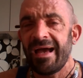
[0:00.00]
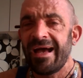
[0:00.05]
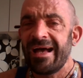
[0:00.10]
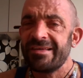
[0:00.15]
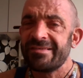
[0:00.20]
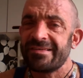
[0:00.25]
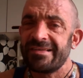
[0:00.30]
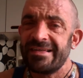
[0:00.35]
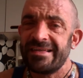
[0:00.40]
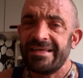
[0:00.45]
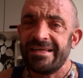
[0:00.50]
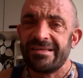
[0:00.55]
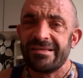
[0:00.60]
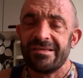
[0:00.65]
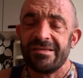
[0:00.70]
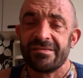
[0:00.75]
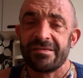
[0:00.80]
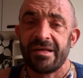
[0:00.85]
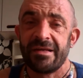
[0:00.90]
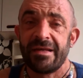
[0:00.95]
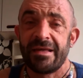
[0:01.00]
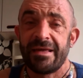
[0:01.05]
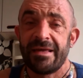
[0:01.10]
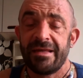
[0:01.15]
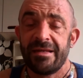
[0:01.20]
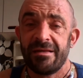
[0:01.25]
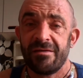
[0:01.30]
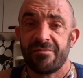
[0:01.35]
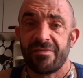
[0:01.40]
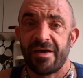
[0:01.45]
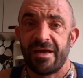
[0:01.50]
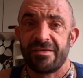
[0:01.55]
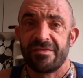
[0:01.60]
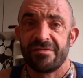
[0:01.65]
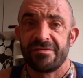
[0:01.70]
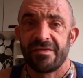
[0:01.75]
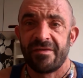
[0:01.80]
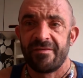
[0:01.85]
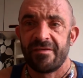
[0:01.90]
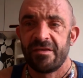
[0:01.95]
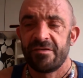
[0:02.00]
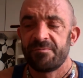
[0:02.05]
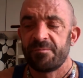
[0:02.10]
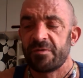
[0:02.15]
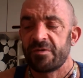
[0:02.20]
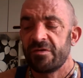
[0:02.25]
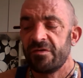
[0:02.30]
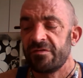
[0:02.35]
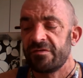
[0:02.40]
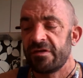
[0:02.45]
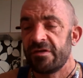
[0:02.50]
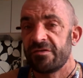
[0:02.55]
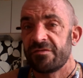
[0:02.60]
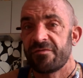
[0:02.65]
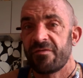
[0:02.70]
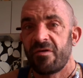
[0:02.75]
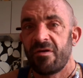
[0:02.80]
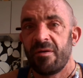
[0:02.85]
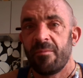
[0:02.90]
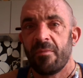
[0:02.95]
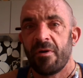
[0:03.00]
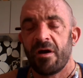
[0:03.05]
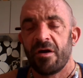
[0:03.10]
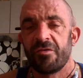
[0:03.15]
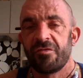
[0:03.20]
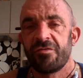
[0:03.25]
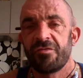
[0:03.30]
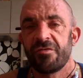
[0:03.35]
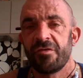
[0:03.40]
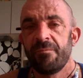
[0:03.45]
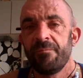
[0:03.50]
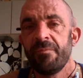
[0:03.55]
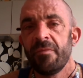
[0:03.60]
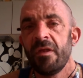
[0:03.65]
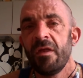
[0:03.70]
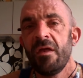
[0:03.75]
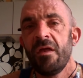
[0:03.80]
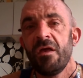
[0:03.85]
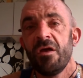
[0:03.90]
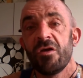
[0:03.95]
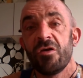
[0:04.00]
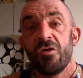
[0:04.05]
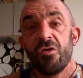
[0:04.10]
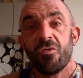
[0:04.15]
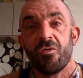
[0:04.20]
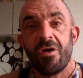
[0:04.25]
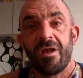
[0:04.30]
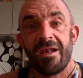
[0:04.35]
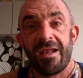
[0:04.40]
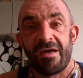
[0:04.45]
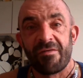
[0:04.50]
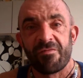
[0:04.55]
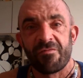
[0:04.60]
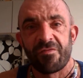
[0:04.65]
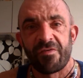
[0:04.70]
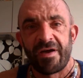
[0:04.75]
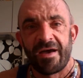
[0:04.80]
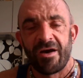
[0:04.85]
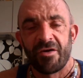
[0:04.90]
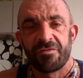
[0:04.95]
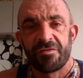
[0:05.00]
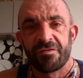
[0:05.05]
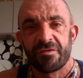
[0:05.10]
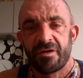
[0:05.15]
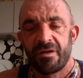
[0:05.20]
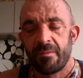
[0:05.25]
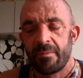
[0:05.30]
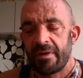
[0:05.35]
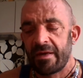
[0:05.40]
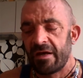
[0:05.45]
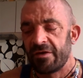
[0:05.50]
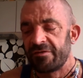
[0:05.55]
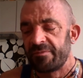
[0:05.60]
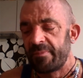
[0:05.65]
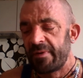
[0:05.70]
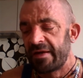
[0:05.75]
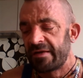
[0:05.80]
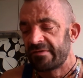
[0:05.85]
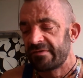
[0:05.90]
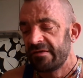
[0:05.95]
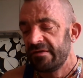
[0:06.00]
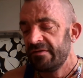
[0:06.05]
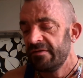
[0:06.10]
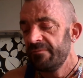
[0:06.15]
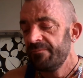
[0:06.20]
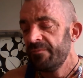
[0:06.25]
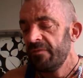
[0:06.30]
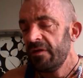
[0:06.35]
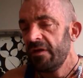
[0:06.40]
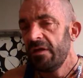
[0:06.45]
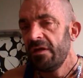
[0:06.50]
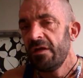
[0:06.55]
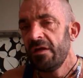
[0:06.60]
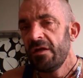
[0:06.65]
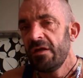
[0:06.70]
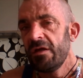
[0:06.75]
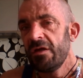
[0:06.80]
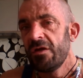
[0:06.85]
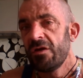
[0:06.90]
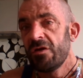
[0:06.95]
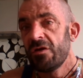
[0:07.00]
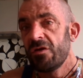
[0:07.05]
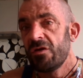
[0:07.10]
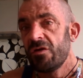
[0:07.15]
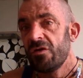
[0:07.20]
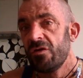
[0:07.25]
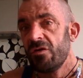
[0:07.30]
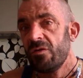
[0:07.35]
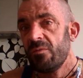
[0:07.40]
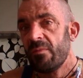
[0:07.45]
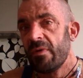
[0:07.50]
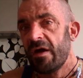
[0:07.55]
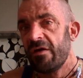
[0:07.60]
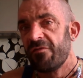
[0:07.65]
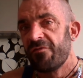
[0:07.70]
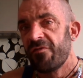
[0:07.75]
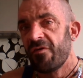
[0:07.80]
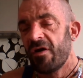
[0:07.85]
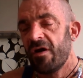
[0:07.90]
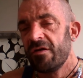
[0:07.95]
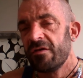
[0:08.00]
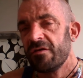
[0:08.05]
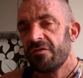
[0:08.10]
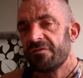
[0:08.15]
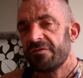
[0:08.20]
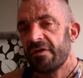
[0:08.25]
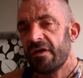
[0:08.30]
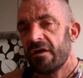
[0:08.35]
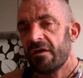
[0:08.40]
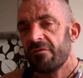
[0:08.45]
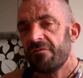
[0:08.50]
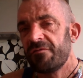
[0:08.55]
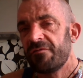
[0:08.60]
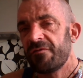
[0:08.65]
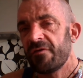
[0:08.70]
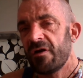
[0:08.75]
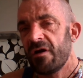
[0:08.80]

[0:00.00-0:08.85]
as leaders and innovators in this, because it's very much your 11th house is going to be aspected. You may find yourself